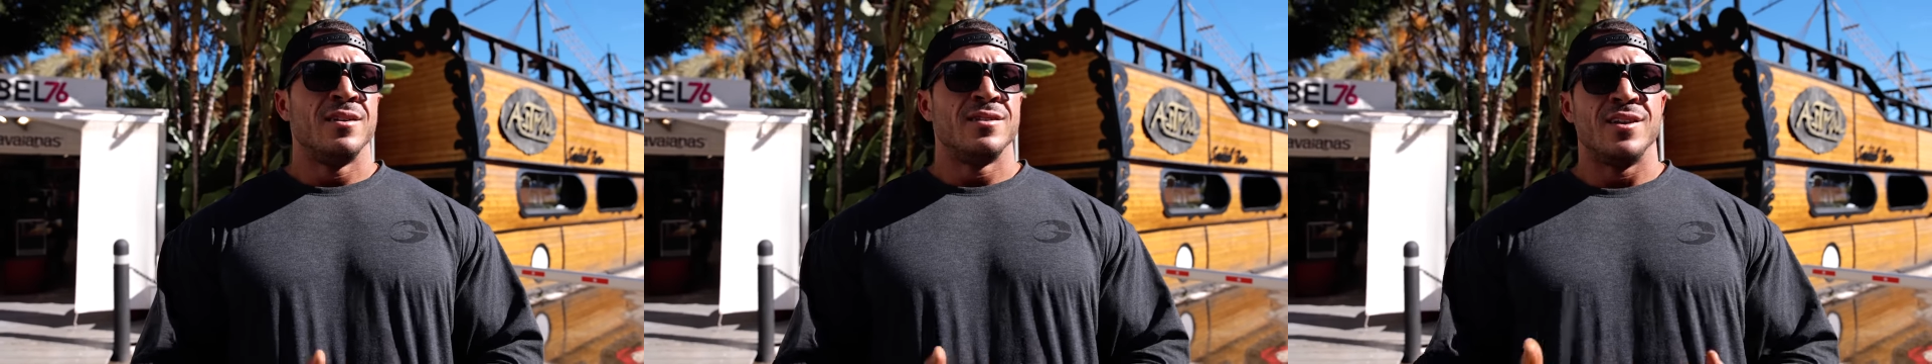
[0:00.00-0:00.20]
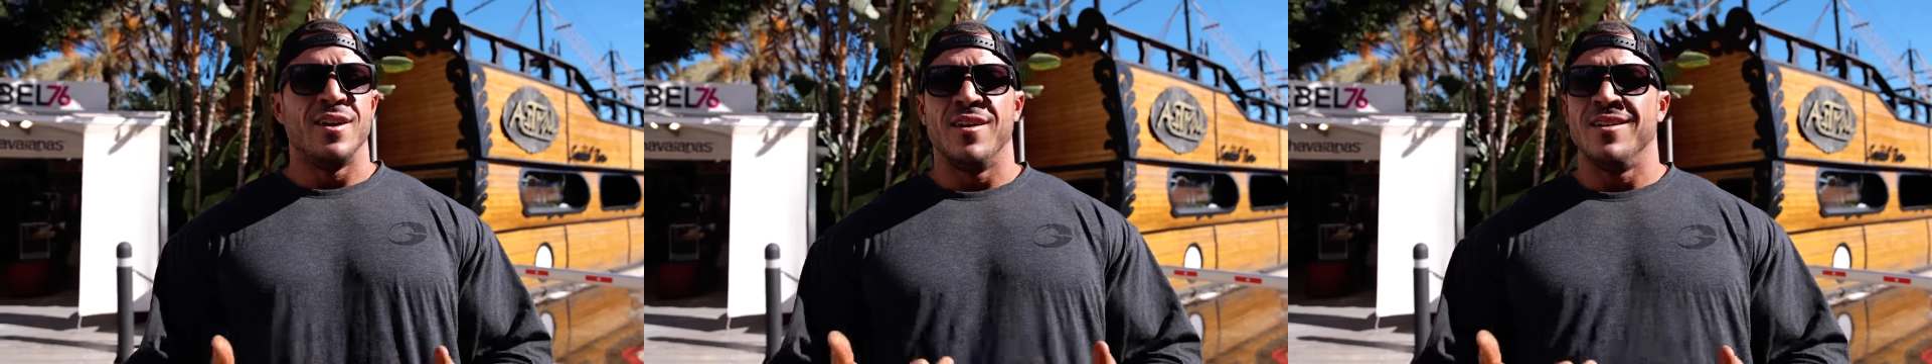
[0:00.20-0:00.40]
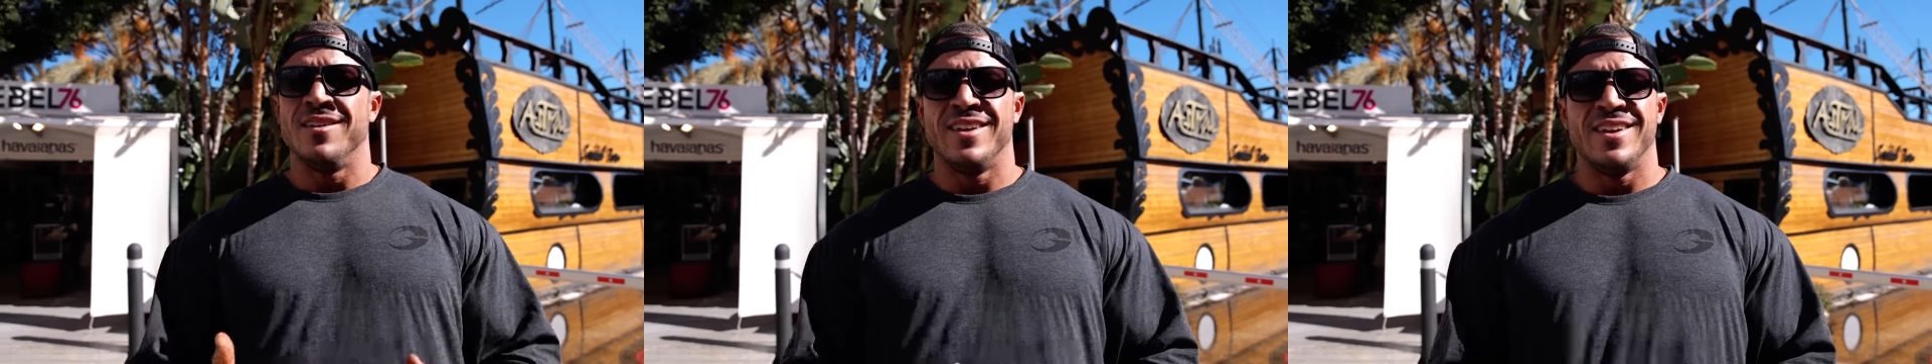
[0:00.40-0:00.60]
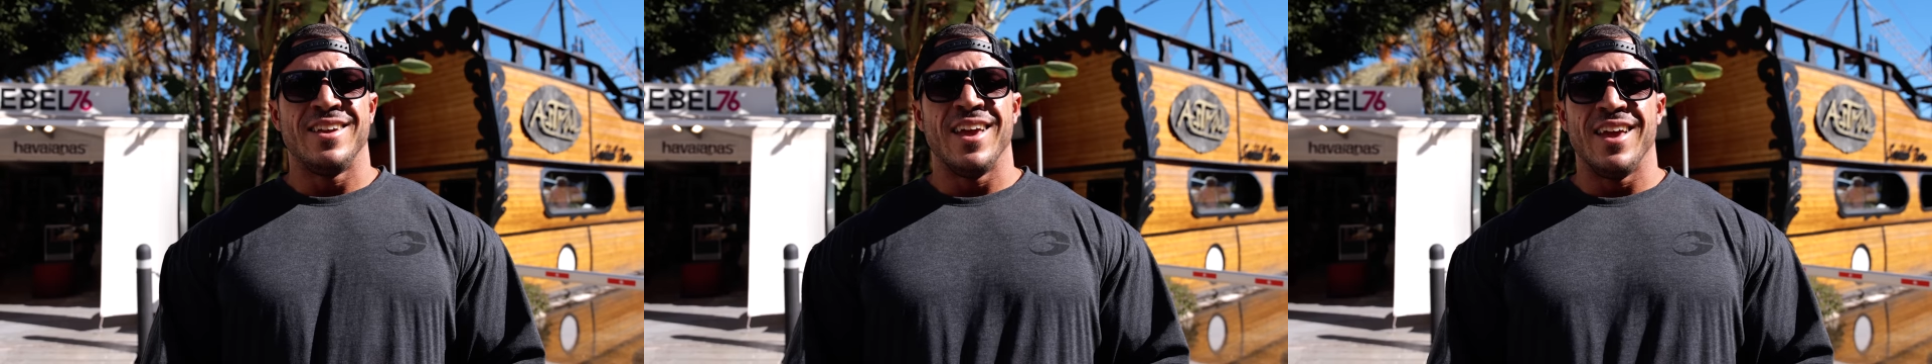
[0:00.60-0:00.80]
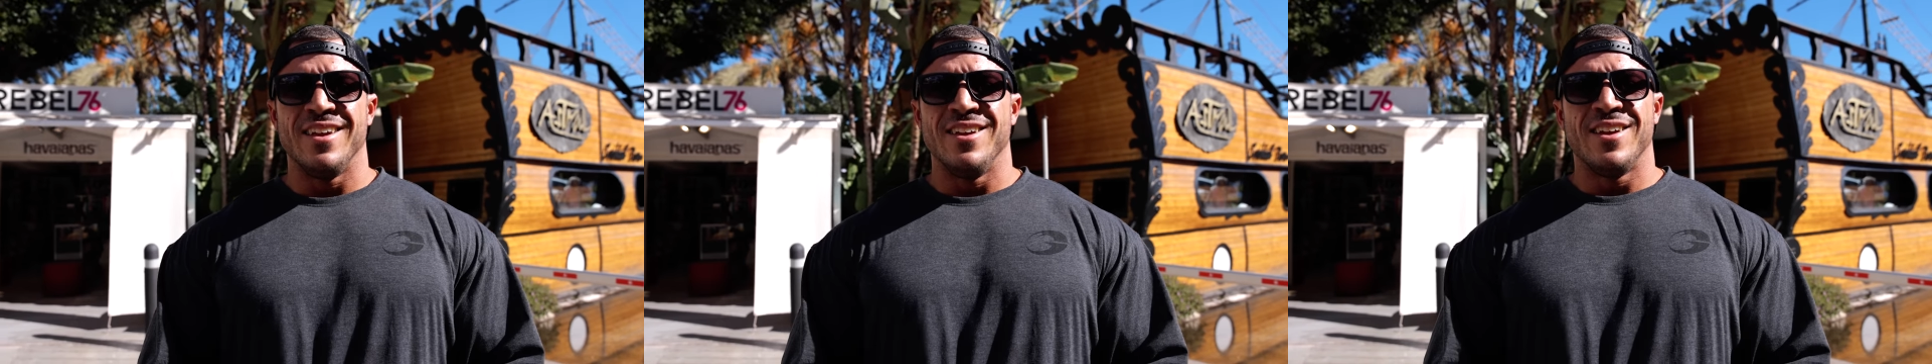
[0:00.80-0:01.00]
So
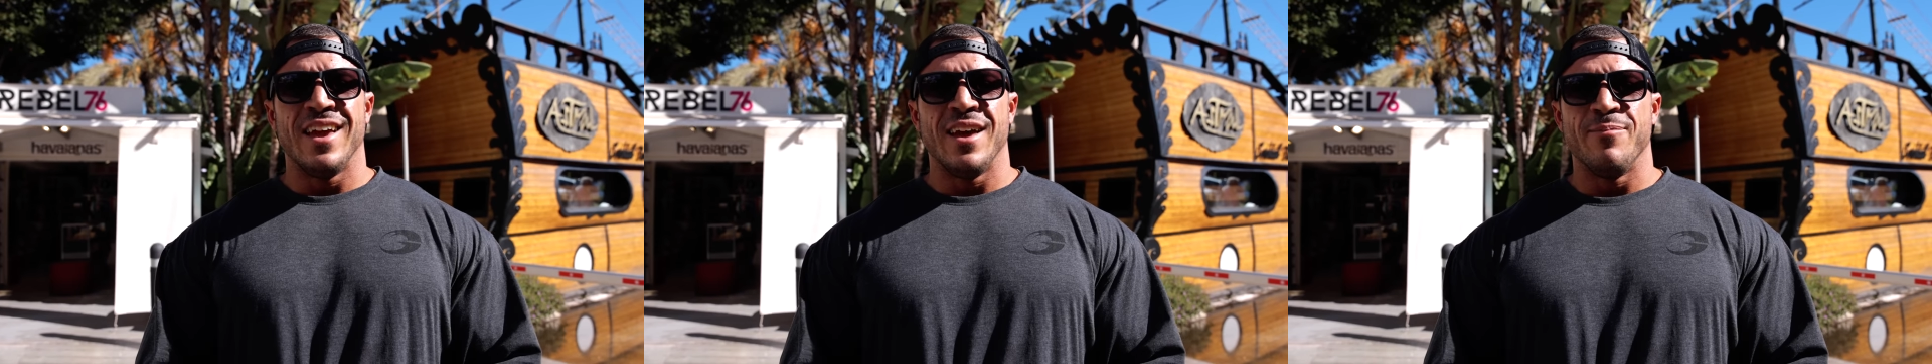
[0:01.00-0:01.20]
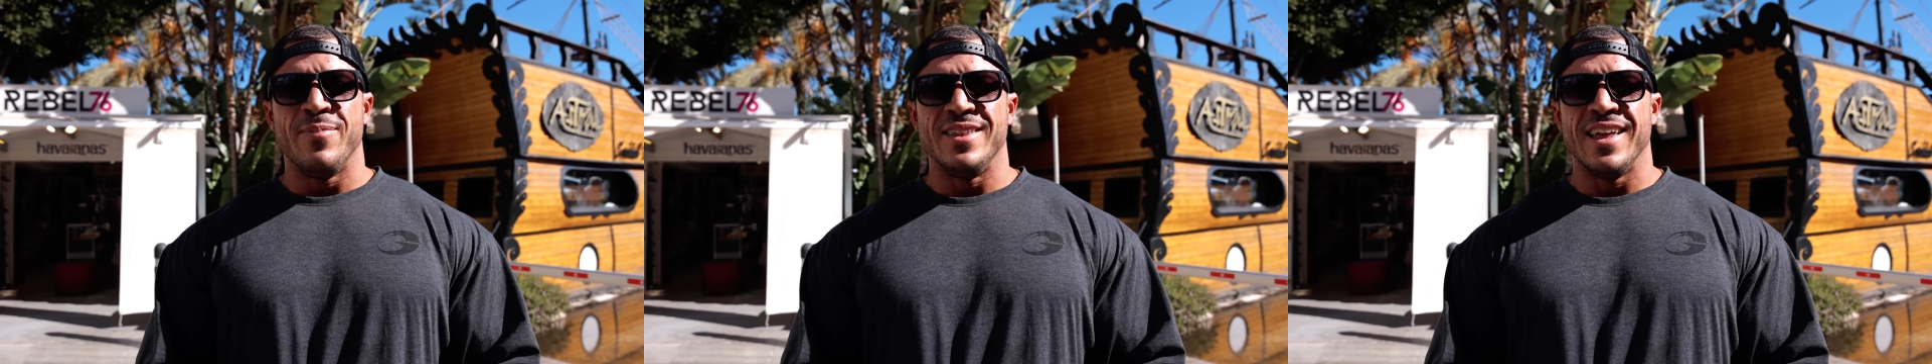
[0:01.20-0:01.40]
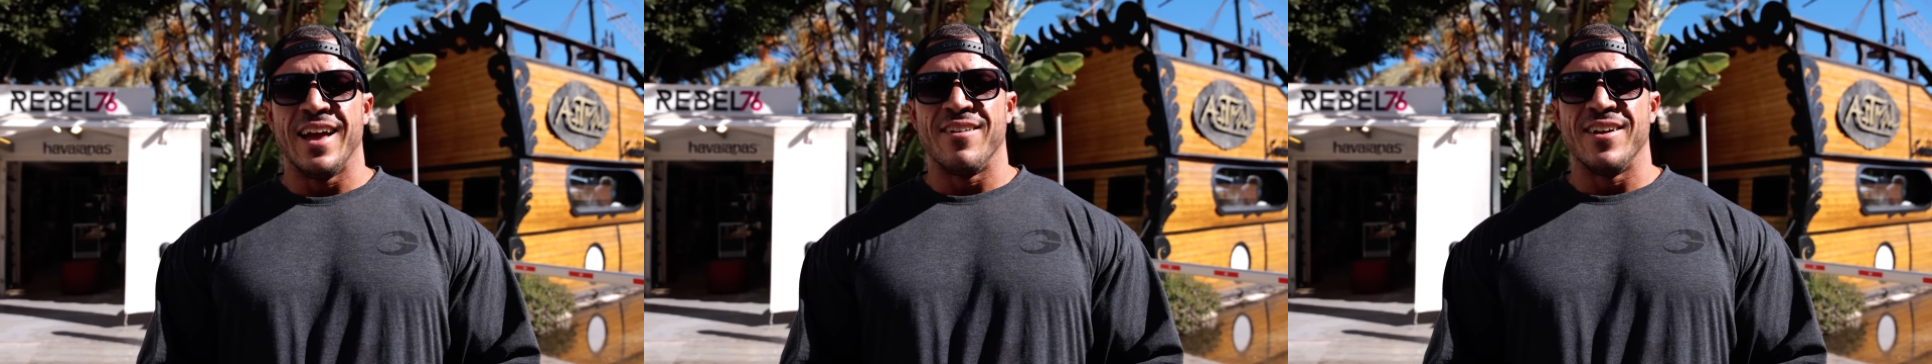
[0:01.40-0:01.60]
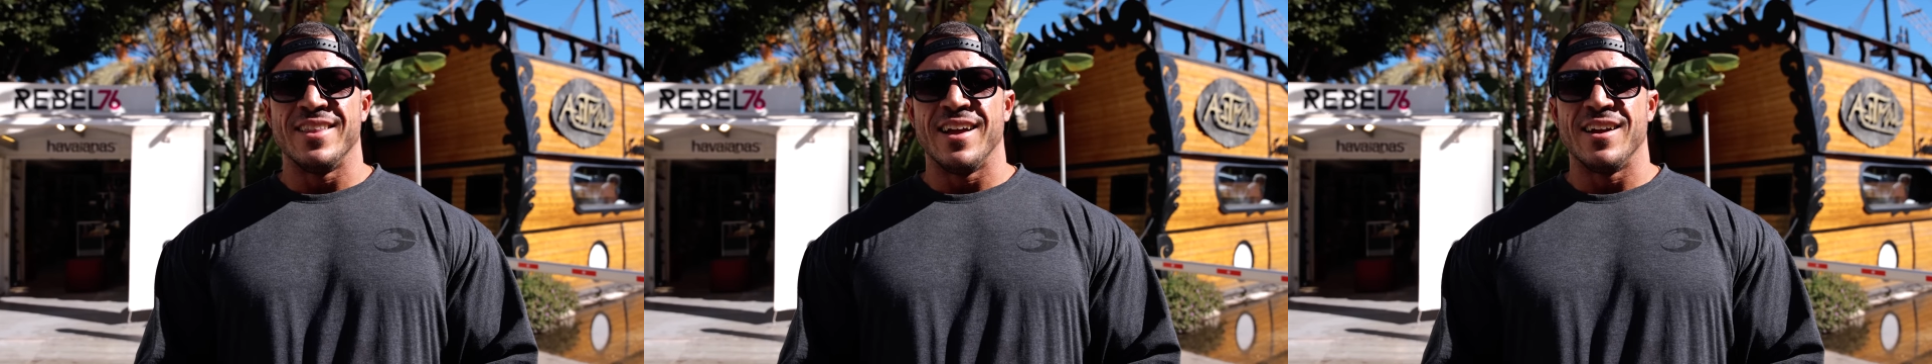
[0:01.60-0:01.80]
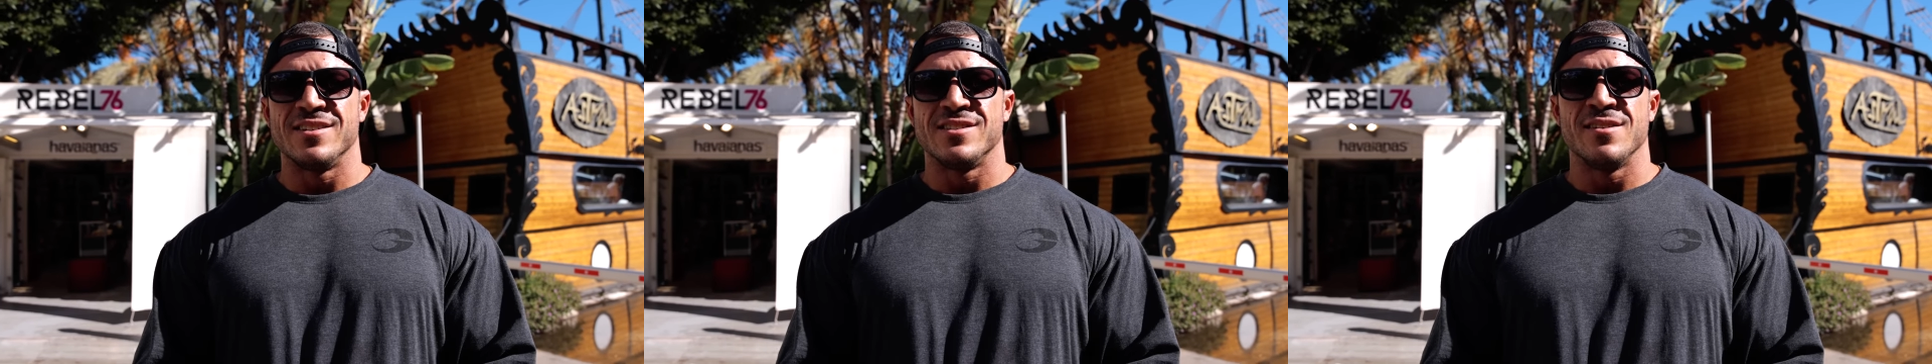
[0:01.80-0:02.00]
you can't beat that right there.